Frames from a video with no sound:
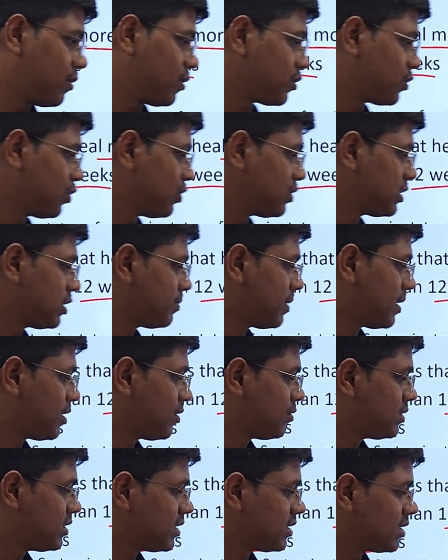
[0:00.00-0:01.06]
For those if you
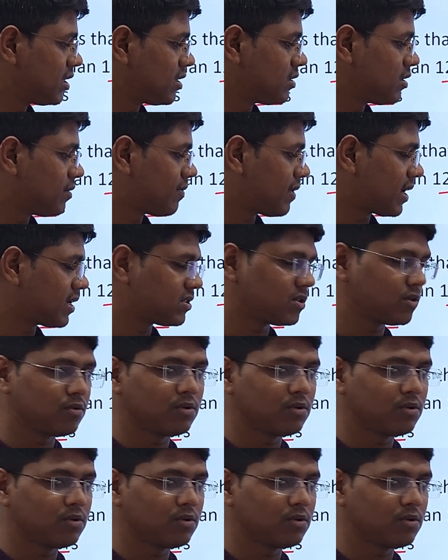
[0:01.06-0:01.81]
are using, then the fracture